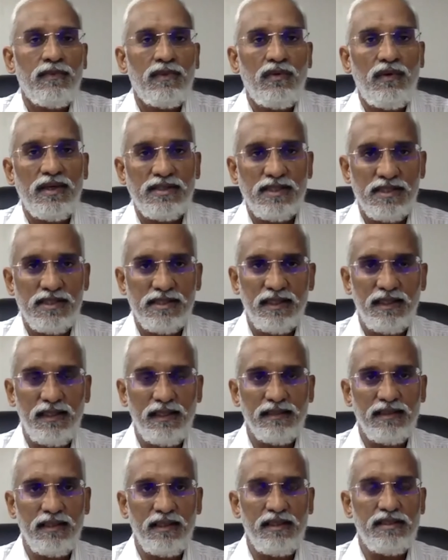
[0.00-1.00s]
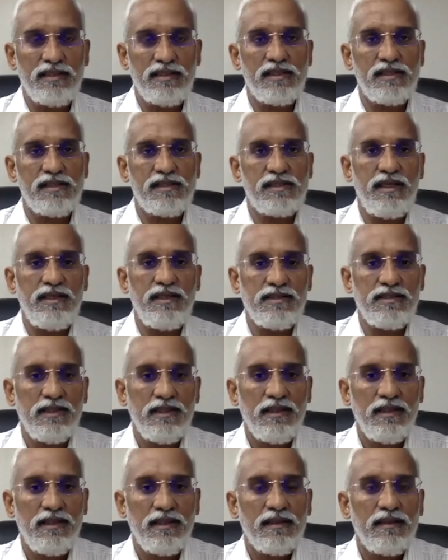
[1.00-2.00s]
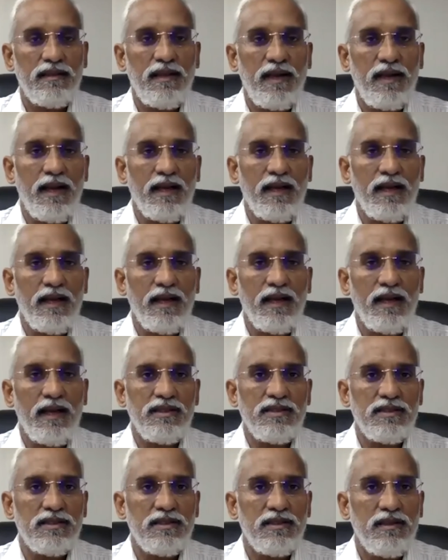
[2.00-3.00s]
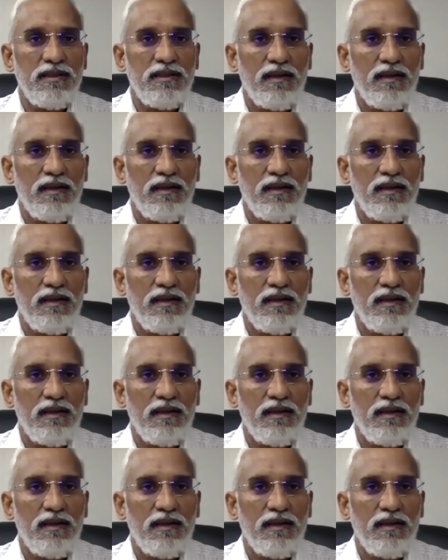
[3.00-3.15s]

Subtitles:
Now, as I said at the initial stage, the enactment is